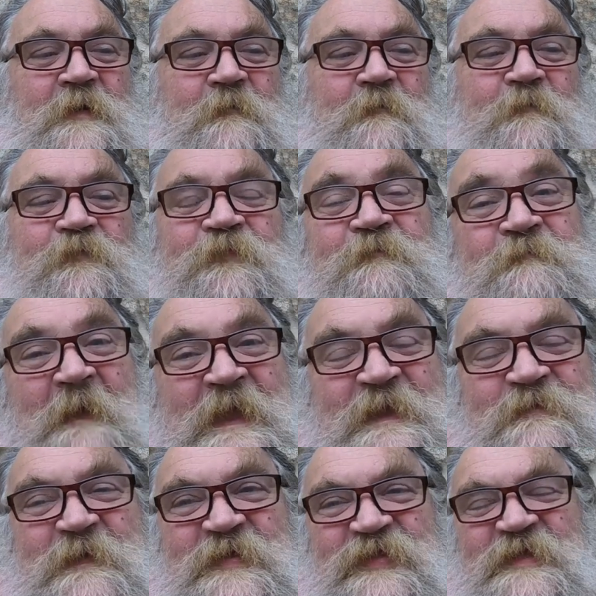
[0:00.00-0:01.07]

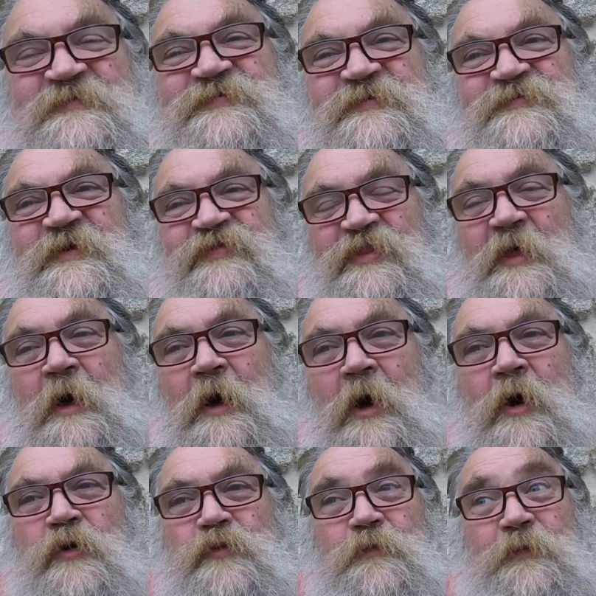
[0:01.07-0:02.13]
maybe this is in the
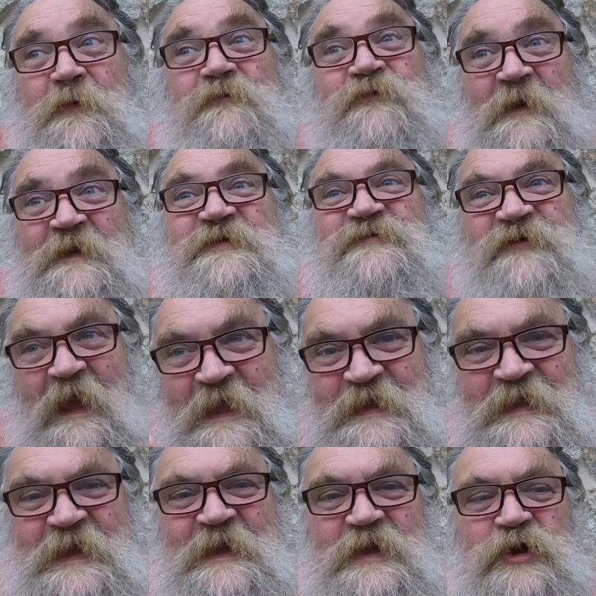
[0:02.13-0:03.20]
hope of
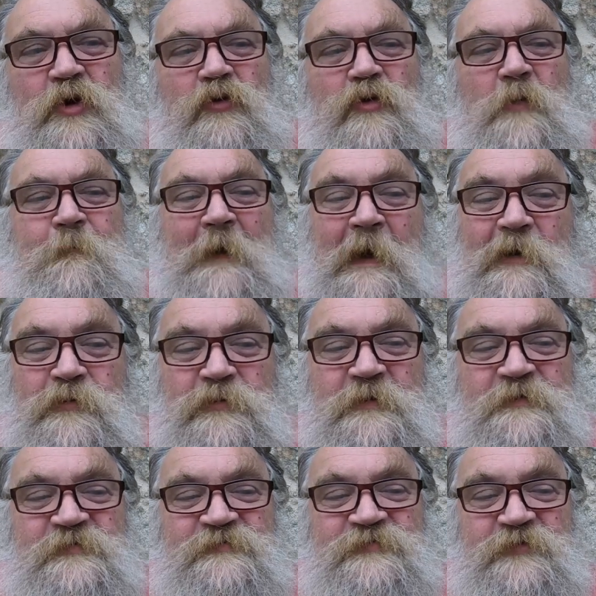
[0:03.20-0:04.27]
taking your
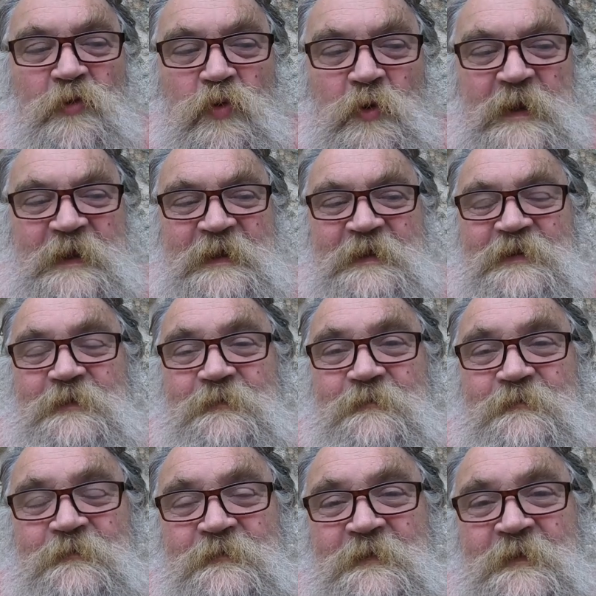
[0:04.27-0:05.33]
opponent's queen.
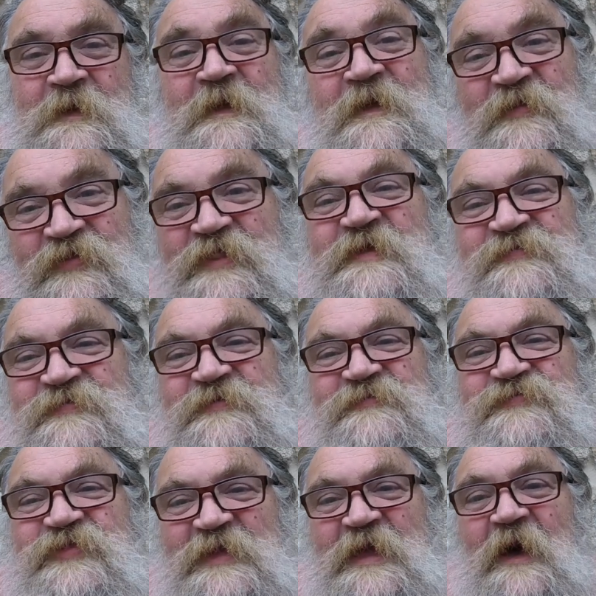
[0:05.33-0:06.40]
This
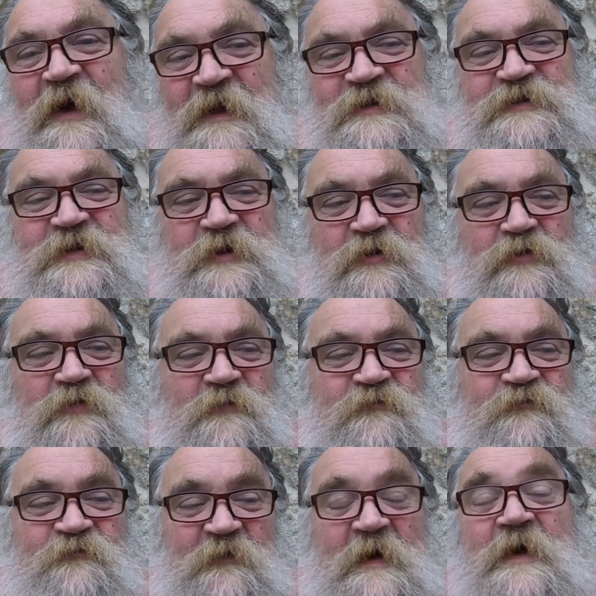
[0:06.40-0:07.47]
is the idea
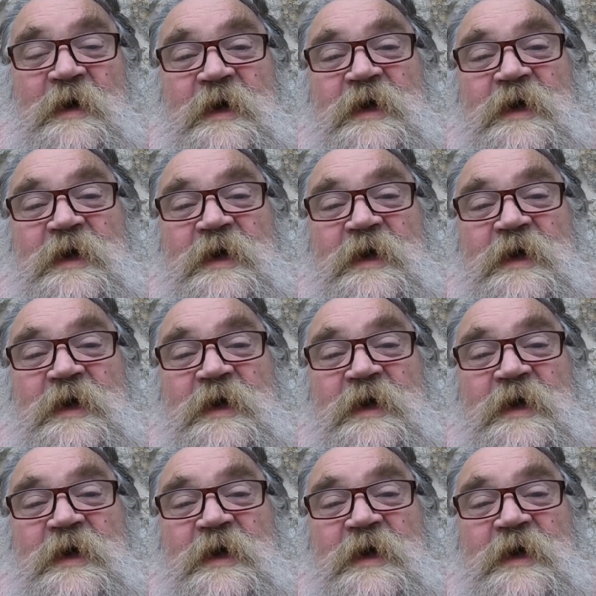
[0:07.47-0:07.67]
of uh,